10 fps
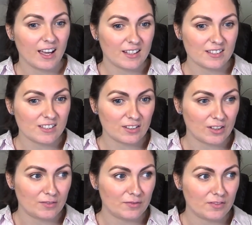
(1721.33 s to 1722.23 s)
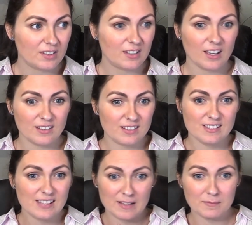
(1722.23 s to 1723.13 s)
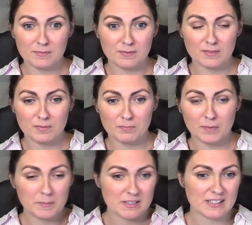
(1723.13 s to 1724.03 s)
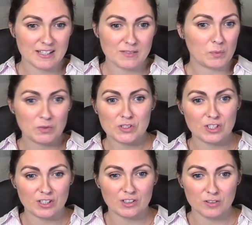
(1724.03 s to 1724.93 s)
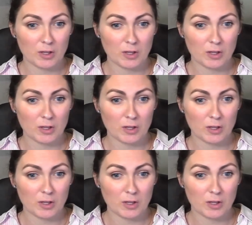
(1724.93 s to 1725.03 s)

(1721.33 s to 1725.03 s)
And saying mums and dads want to,